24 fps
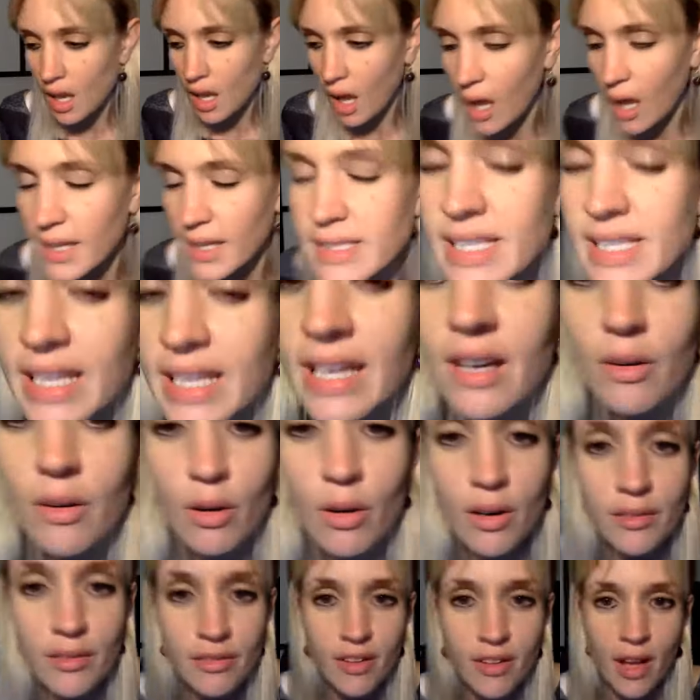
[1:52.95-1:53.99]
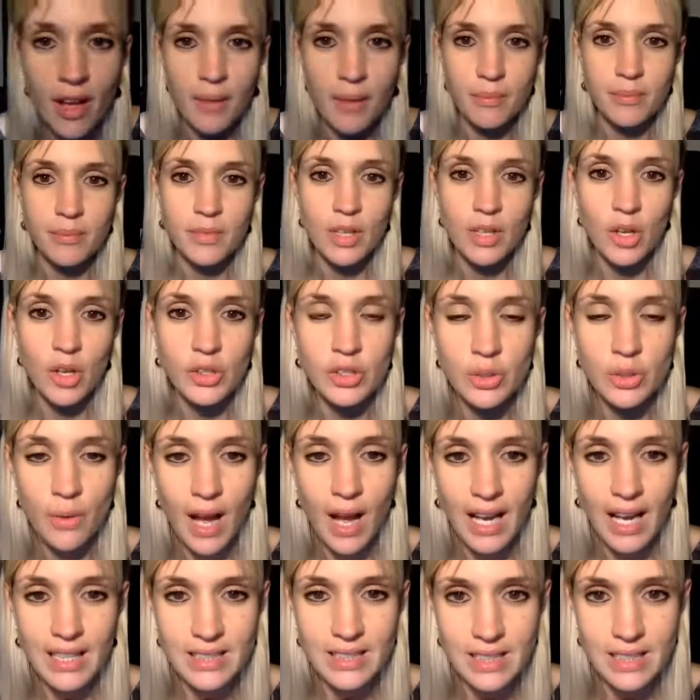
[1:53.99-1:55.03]
idea of
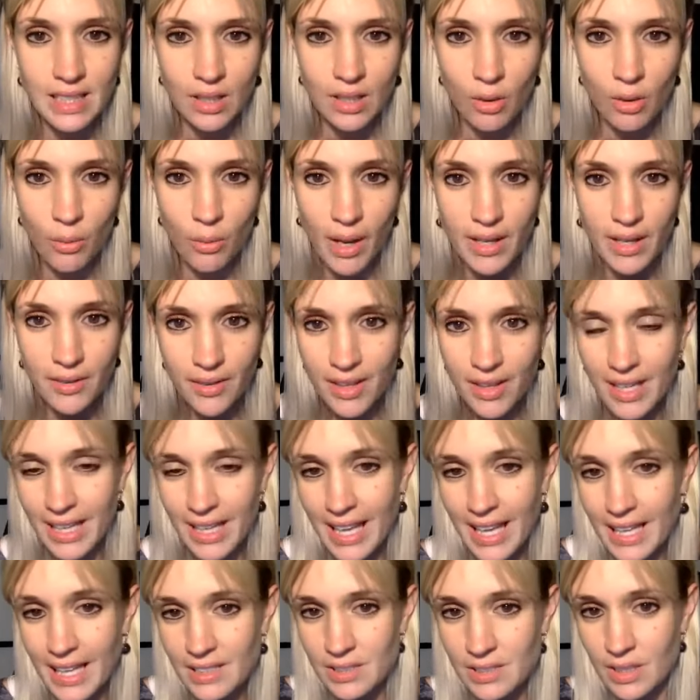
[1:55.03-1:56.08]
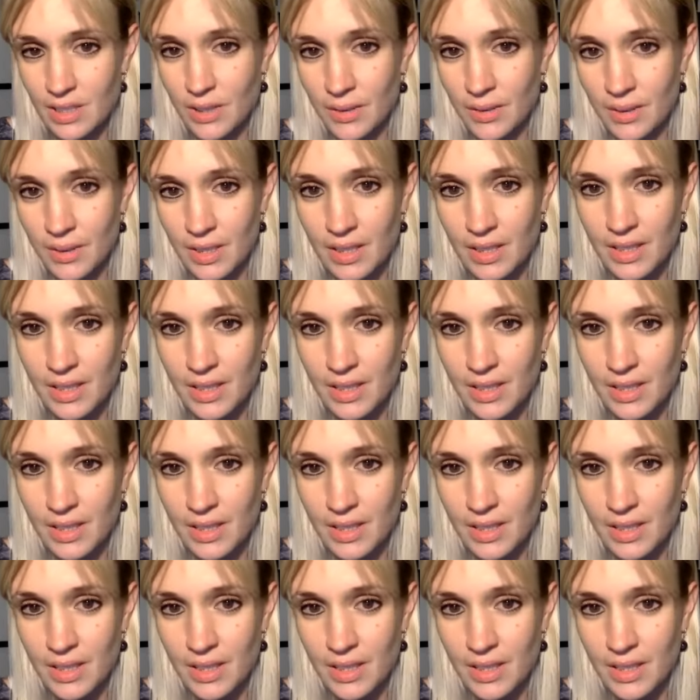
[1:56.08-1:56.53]
non-duality, or where you're going to get to?